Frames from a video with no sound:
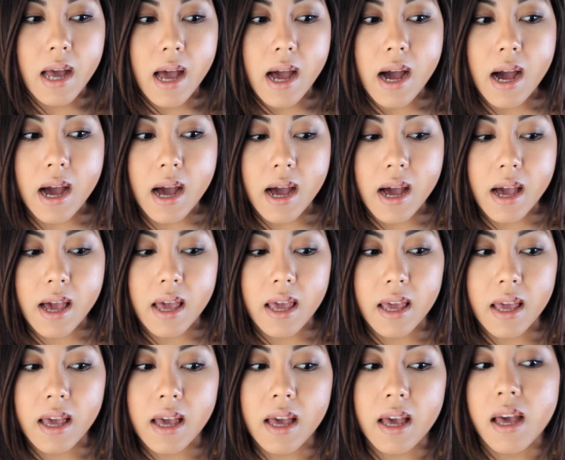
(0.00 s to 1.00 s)

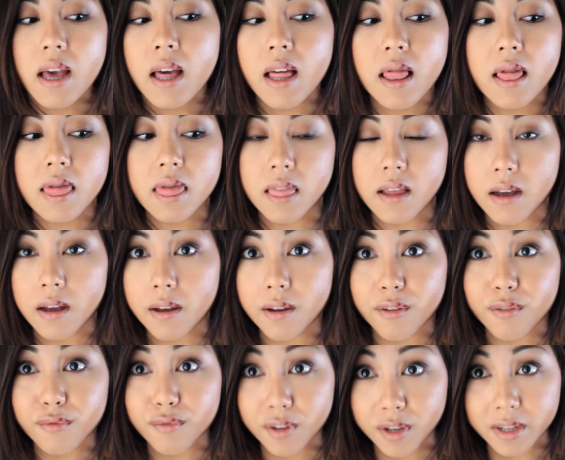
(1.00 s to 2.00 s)
I
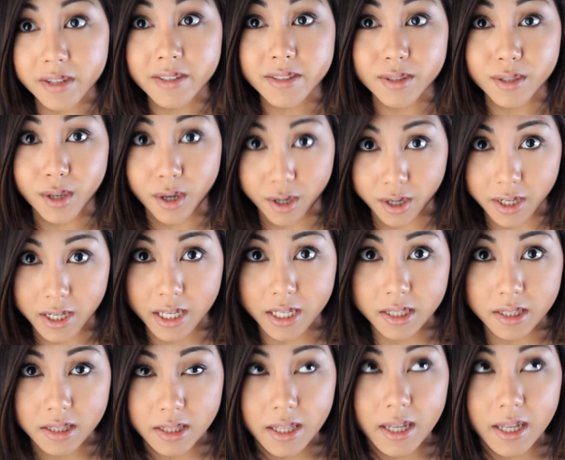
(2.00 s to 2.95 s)
love Target.